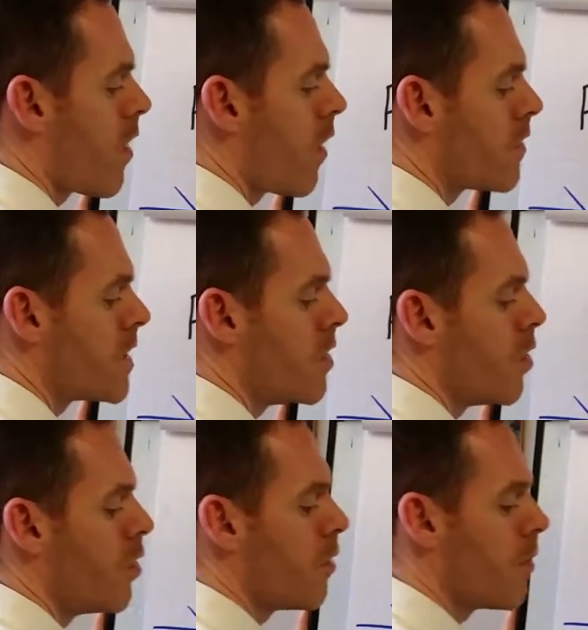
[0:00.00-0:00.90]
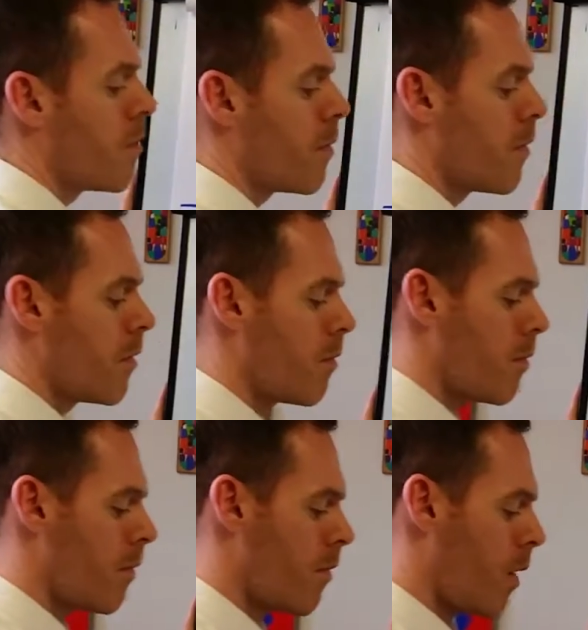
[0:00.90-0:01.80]
Obviously you
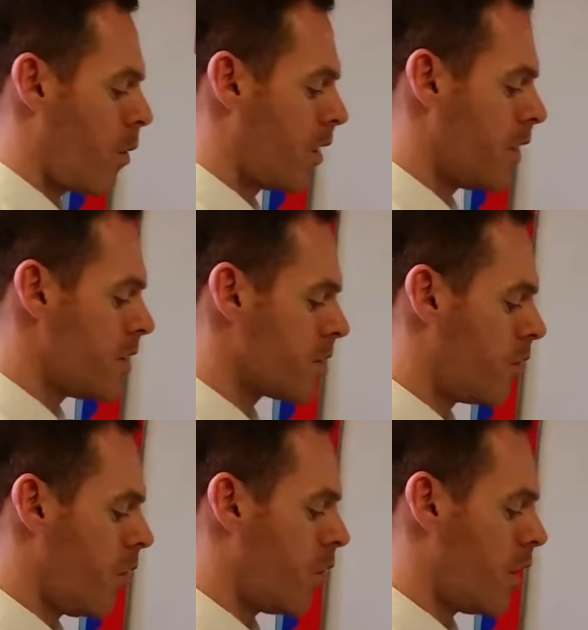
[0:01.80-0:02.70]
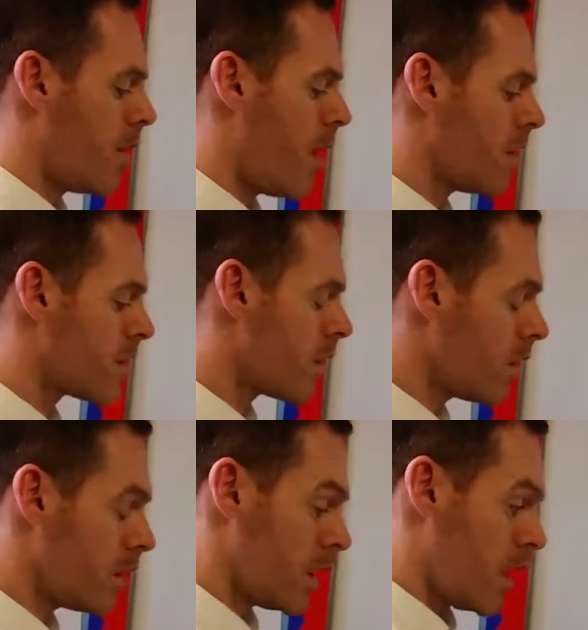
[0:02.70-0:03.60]
might want to use a ruler and a
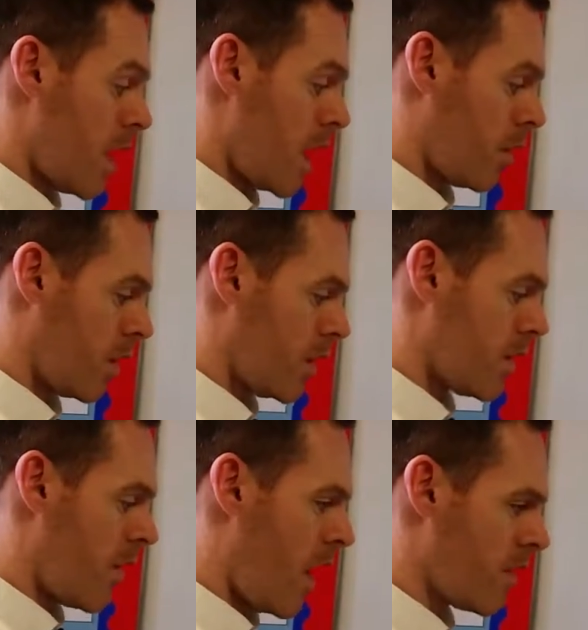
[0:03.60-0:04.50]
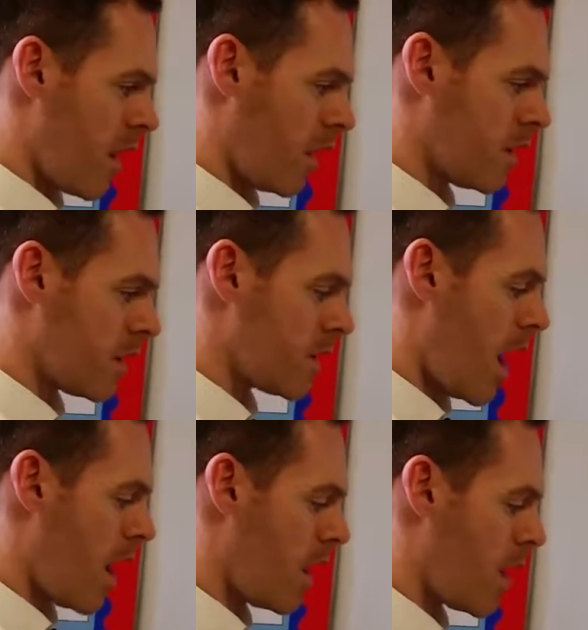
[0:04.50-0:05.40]
pencil. And I'm going to divide that into
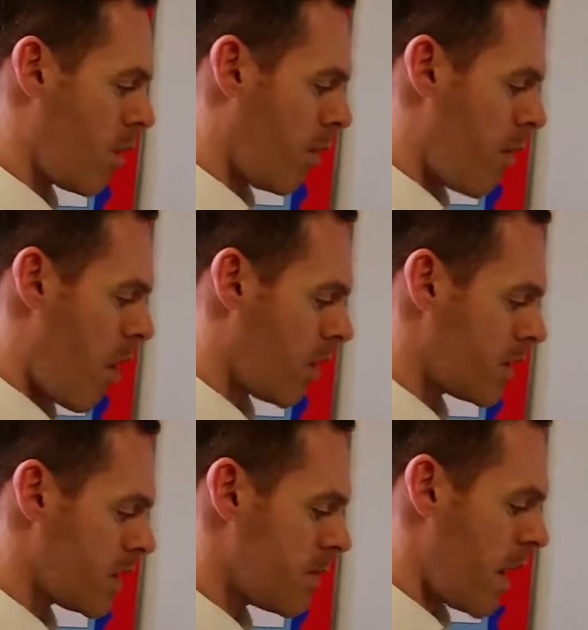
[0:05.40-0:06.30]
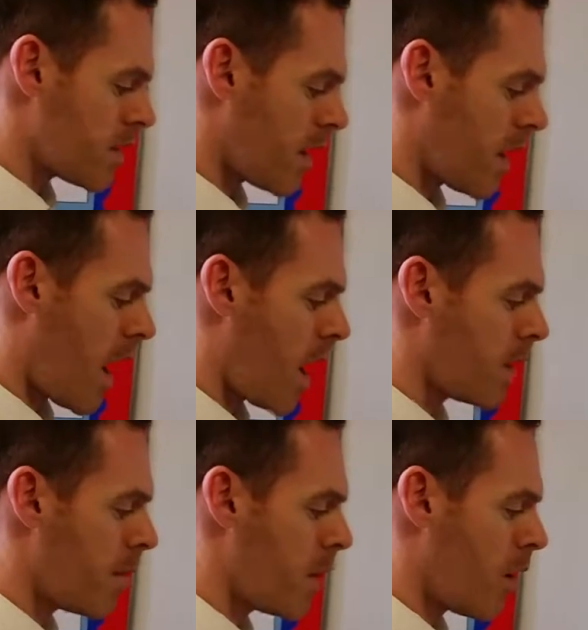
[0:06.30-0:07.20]
10 equal parts as best I can.
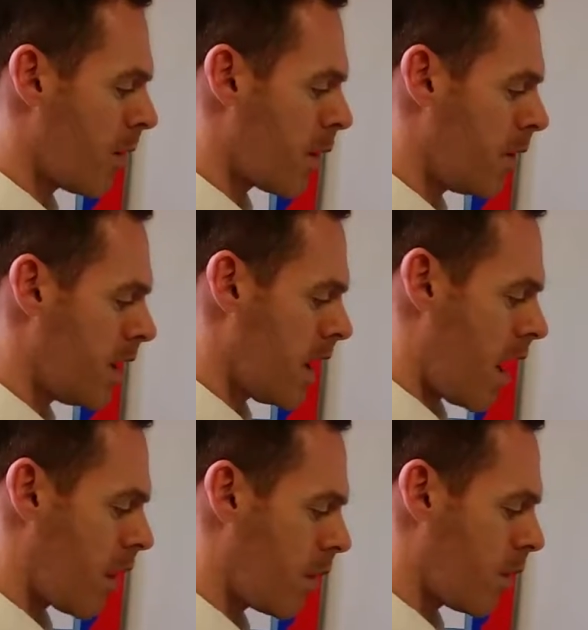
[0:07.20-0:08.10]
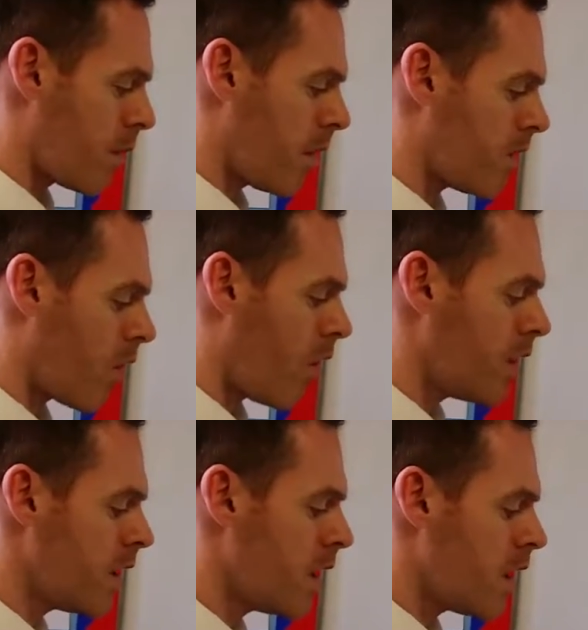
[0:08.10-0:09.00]
It may not be completely accurate with my drawing,